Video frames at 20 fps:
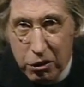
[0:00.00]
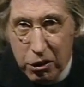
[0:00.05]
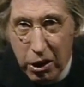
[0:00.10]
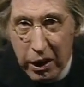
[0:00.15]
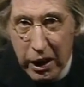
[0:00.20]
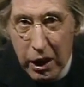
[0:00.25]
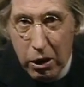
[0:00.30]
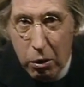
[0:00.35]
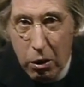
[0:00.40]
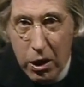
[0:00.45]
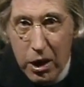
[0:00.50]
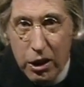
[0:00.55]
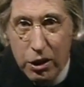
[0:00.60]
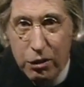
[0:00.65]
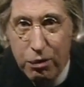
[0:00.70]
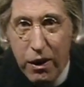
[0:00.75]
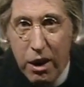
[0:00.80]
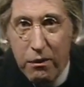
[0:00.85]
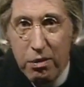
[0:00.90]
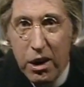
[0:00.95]
She laid on
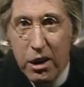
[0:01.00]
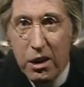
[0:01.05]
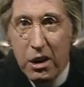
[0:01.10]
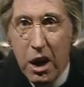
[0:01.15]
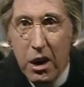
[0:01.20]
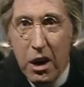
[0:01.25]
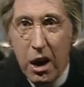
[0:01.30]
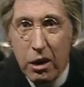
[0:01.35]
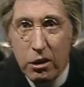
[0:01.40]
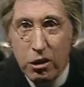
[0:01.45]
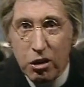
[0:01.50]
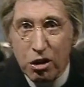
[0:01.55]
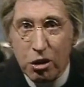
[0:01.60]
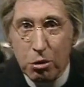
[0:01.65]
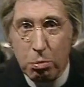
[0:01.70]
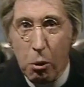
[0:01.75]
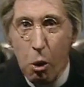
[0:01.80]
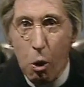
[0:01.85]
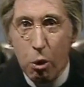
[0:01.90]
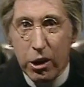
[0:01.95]
his favourite dinner,
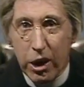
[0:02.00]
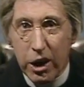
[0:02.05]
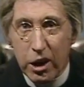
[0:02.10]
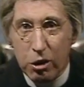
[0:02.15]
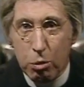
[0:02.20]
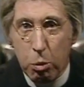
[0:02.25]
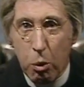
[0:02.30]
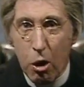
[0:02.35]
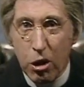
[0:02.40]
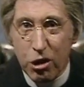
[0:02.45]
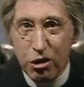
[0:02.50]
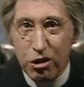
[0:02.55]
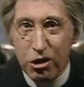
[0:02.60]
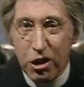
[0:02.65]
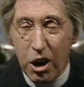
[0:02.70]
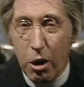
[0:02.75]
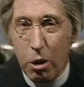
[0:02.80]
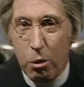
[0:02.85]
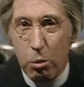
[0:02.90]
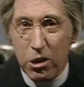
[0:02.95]
smokies washed
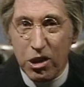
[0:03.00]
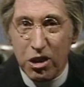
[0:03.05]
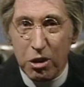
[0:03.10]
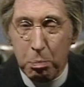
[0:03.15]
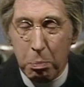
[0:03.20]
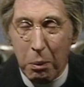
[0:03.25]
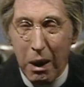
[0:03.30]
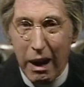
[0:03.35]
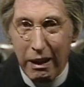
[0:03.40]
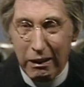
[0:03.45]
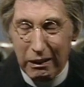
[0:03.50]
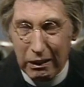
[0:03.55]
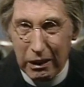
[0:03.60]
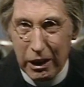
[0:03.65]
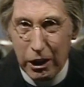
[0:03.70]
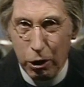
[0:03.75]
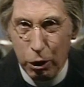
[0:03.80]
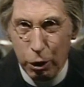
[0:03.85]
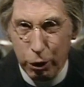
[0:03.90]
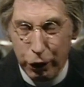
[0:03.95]
down with
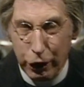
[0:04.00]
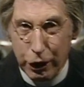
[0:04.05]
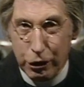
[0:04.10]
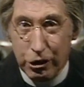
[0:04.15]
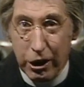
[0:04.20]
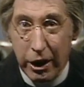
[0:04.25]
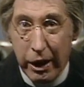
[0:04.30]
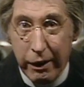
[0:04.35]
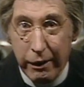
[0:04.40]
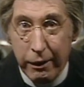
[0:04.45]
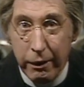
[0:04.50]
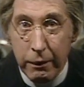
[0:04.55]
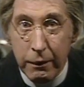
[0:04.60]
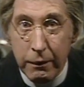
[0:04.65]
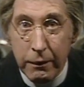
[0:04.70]
sparkling Lucozade.